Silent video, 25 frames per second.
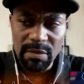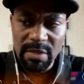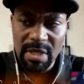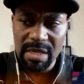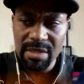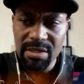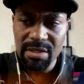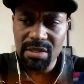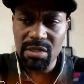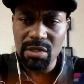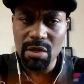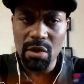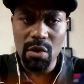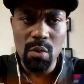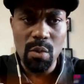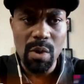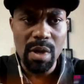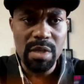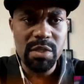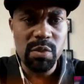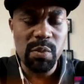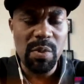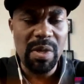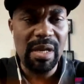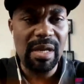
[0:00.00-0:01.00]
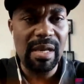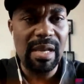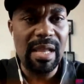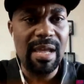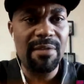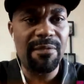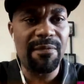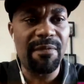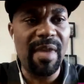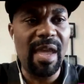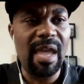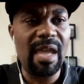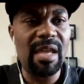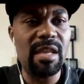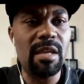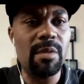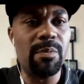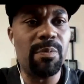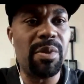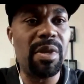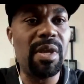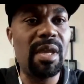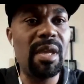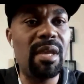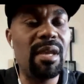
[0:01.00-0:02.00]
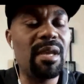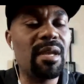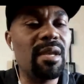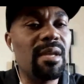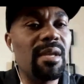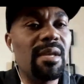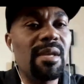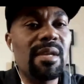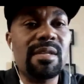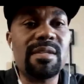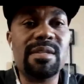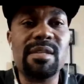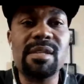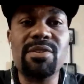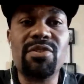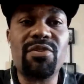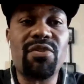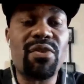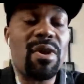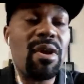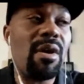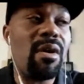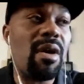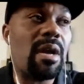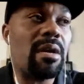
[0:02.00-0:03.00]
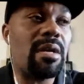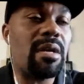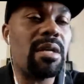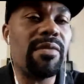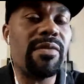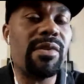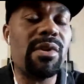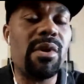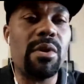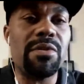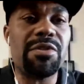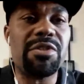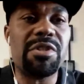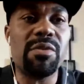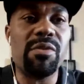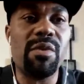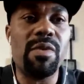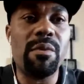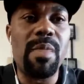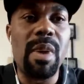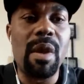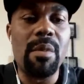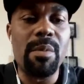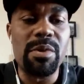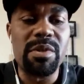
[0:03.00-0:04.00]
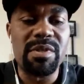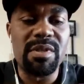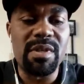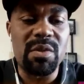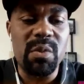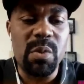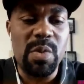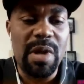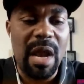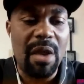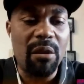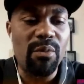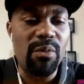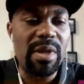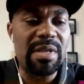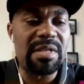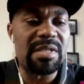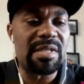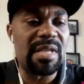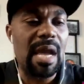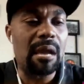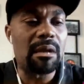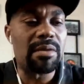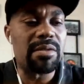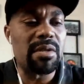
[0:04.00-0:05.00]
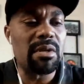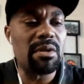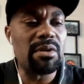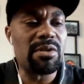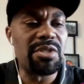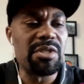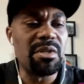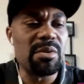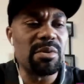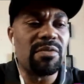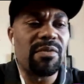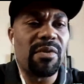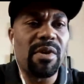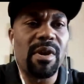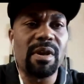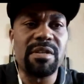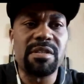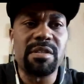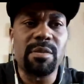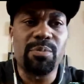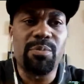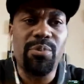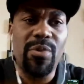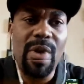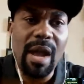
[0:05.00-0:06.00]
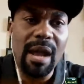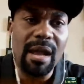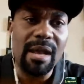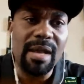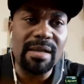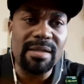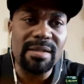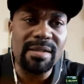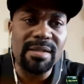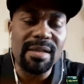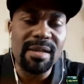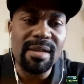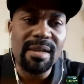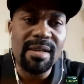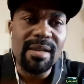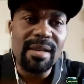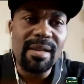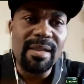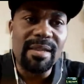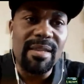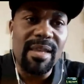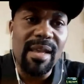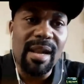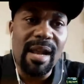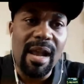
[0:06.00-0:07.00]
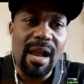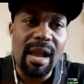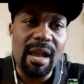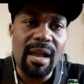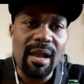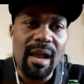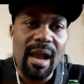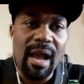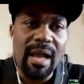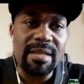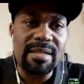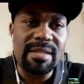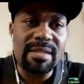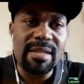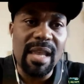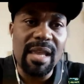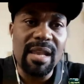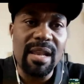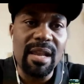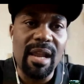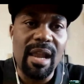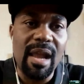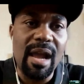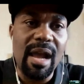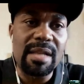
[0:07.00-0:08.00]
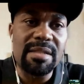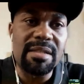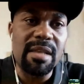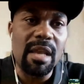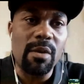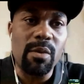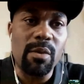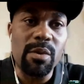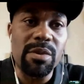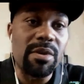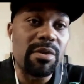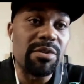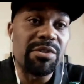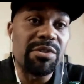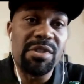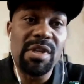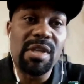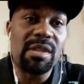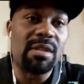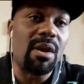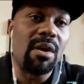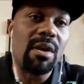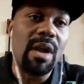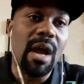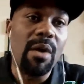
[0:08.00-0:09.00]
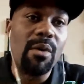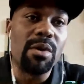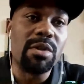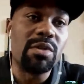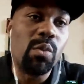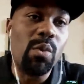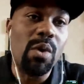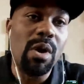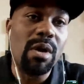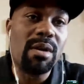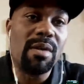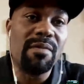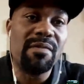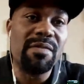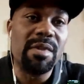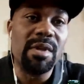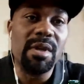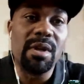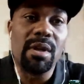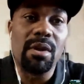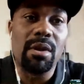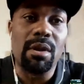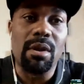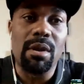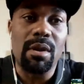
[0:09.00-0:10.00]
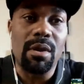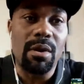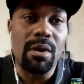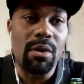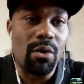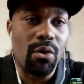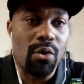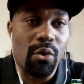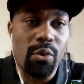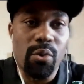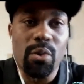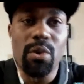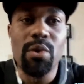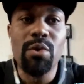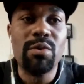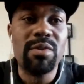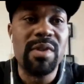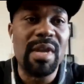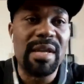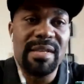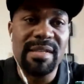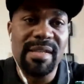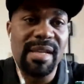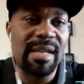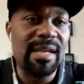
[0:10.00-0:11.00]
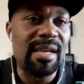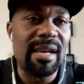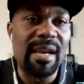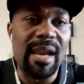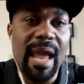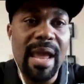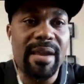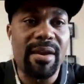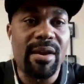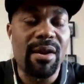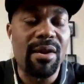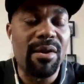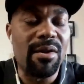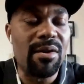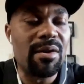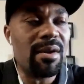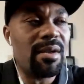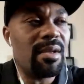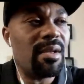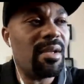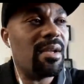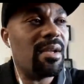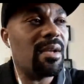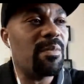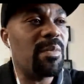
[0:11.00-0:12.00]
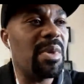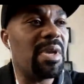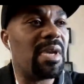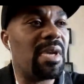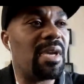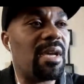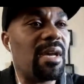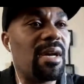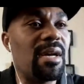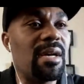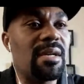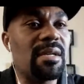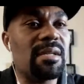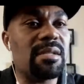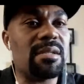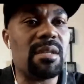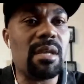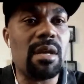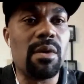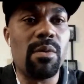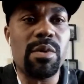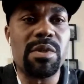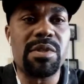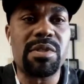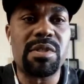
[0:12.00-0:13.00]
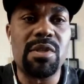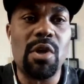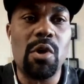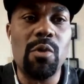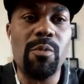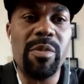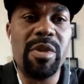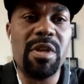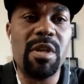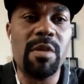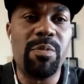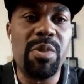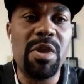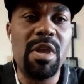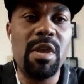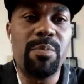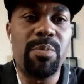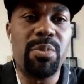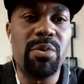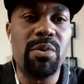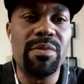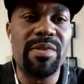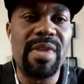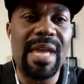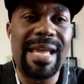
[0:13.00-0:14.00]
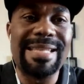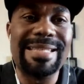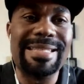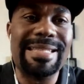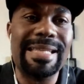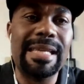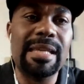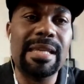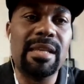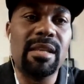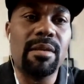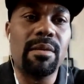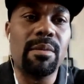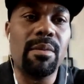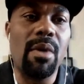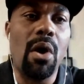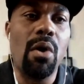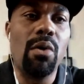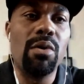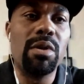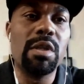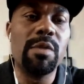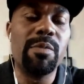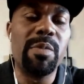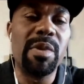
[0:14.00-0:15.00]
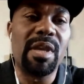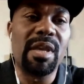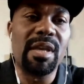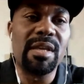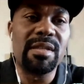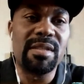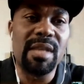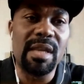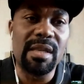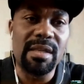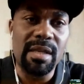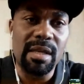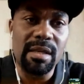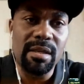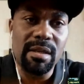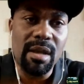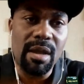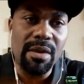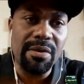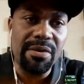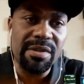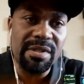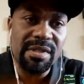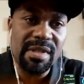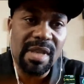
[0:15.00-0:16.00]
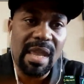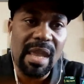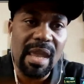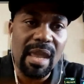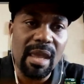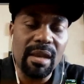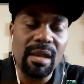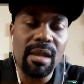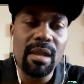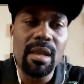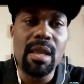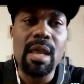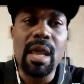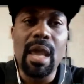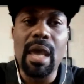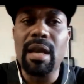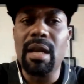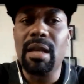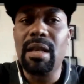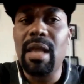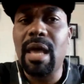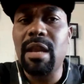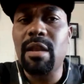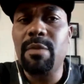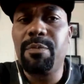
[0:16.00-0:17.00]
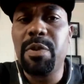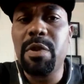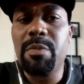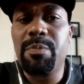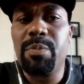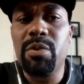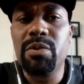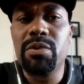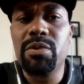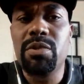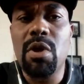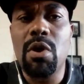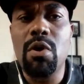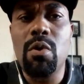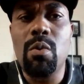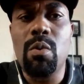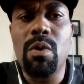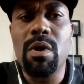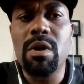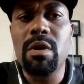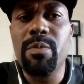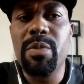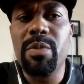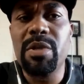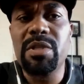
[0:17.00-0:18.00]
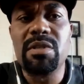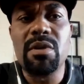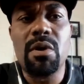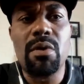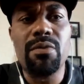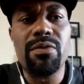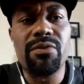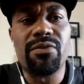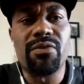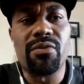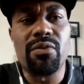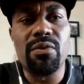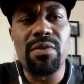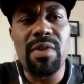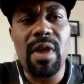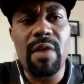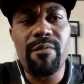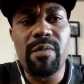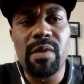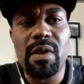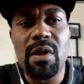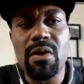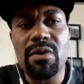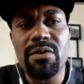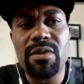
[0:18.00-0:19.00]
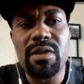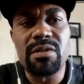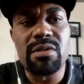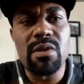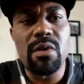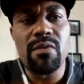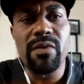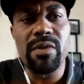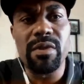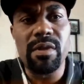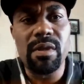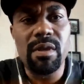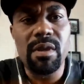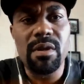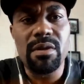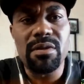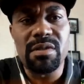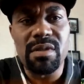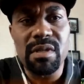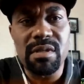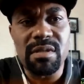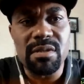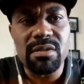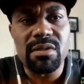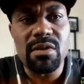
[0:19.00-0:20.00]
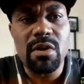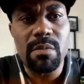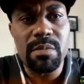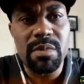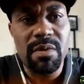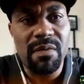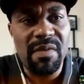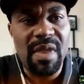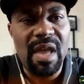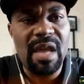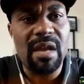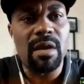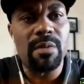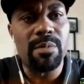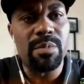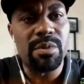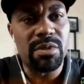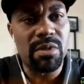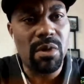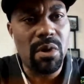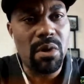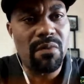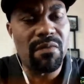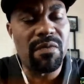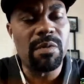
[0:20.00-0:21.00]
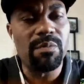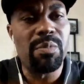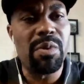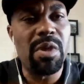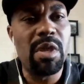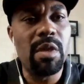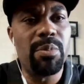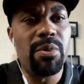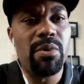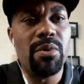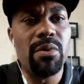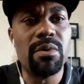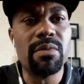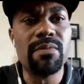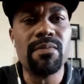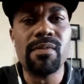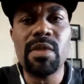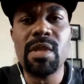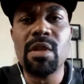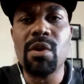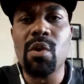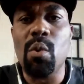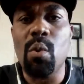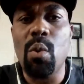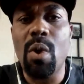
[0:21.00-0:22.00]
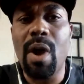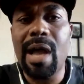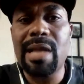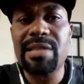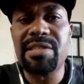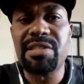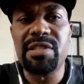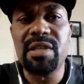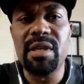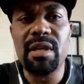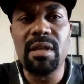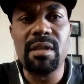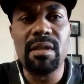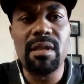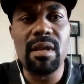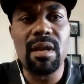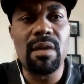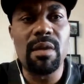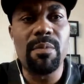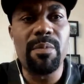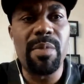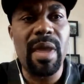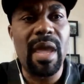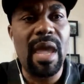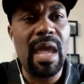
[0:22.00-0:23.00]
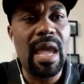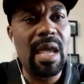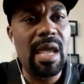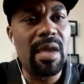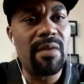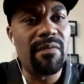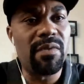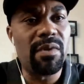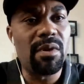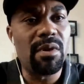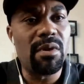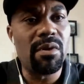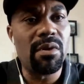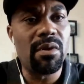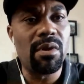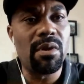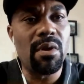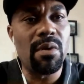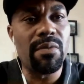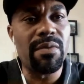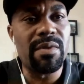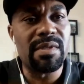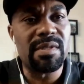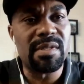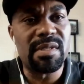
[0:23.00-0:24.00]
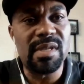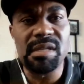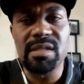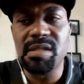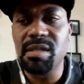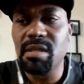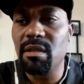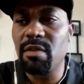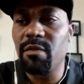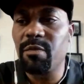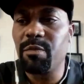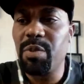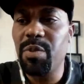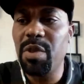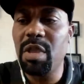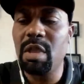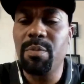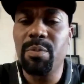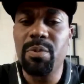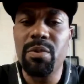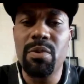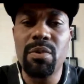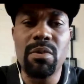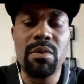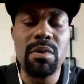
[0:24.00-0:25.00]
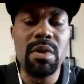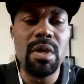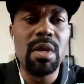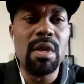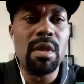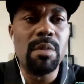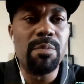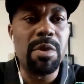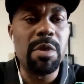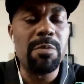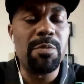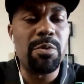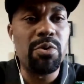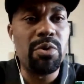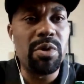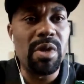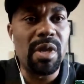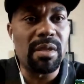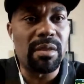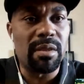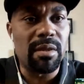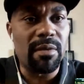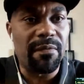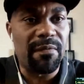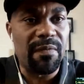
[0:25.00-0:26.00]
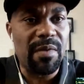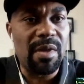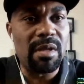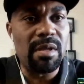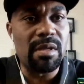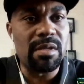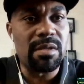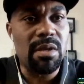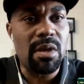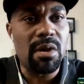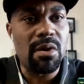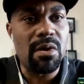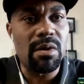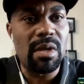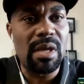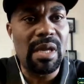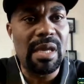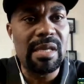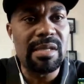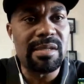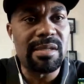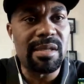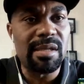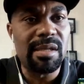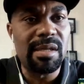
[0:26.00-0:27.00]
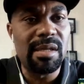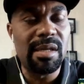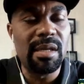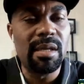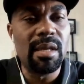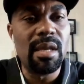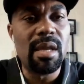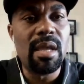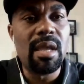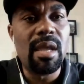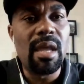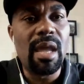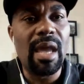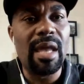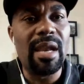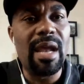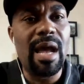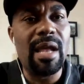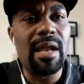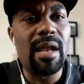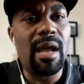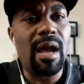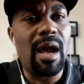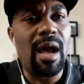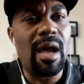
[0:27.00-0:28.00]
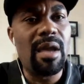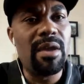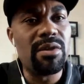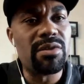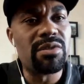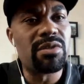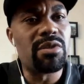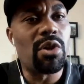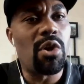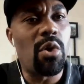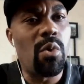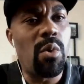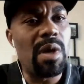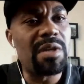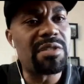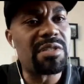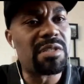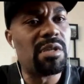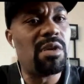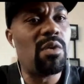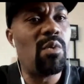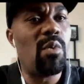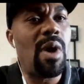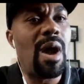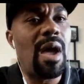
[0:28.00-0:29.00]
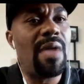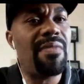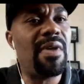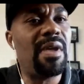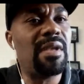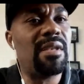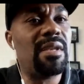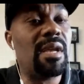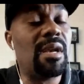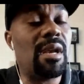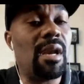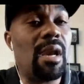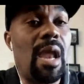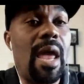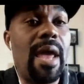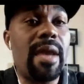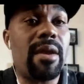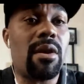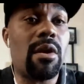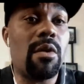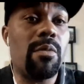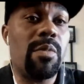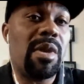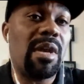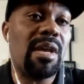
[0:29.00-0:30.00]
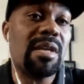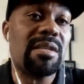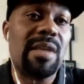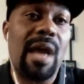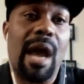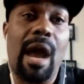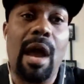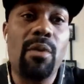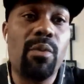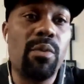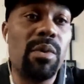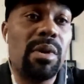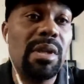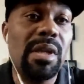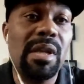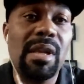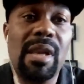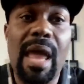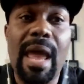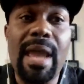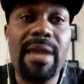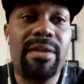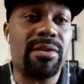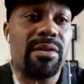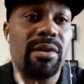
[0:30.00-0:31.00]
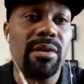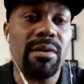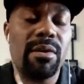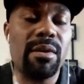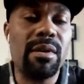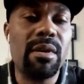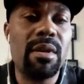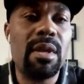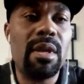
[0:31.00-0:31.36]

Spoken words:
And so once we left ADP, Centrell, I don't even know if she remembers this. When I reached out to her, she was very surprised that I stayed in contact with her. She thought I was one of the crew that didn't like her because there were so many people that didn't, only because they didn't understand. And a lot of people don't want to be told the truth. I've learned this over the years, just in terms of like observing people, watching their behavior, the sensitive people who get their feelings hurt easily. And I used to question why they didn't like her, because I really liked her.